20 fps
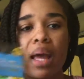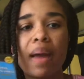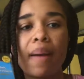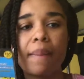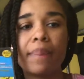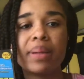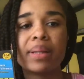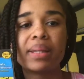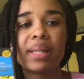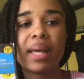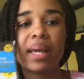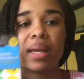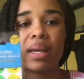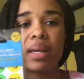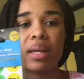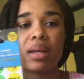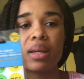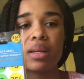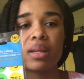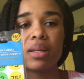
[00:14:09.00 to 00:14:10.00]
But
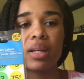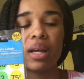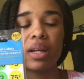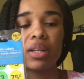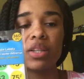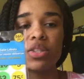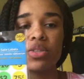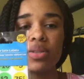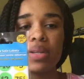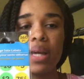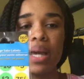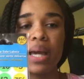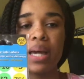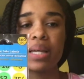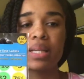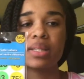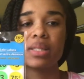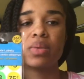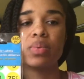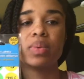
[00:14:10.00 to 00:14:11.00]
Dollar Tree
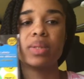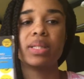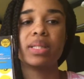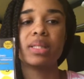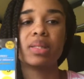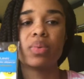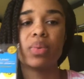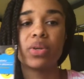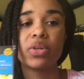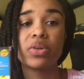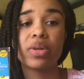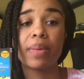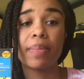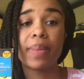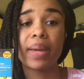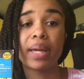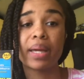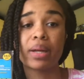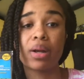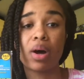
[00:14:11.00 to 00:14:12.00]
has the ones where you can
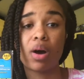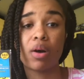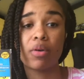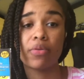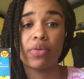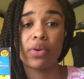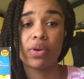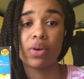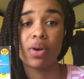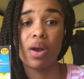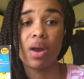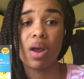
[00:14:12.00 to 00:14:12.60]
make an offer.